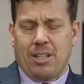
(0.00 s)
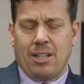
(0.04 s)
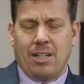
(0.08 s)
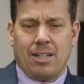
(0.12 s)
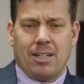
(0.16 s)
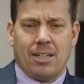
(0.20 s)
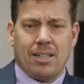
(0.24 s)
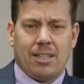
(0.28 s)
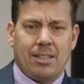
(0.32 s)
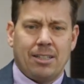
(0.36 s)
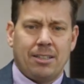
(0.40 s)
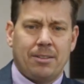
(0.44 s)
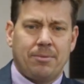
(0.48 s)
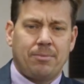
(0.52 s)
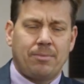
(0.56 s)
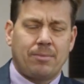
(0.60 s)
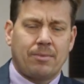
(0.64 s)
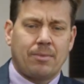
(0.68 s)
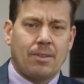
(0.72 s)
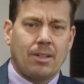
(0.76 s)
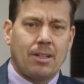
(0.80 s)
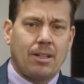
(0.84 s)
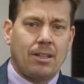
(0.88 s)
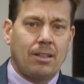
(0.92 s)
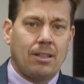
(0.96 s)
Is it vast? Is it
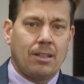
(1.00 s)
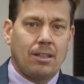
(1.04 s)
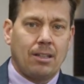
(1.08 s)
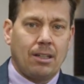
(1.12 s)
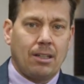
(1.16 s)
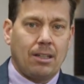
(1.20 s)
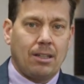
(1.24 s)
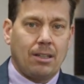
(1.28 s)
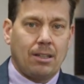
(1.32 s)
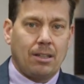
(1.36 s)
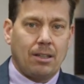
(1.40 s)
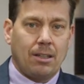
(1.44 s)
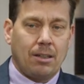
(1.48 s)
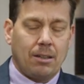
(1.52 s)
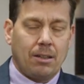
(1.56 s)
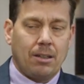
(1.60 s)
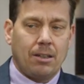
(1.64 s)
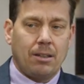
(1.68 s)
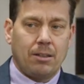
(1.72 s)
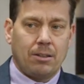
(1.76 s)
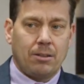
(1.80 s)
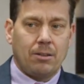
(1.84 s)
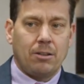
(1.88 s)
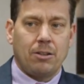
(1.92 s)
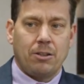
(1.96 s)
more from the public,
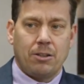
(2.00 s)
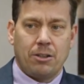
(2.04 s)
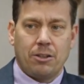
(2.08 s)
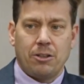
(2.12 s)
though?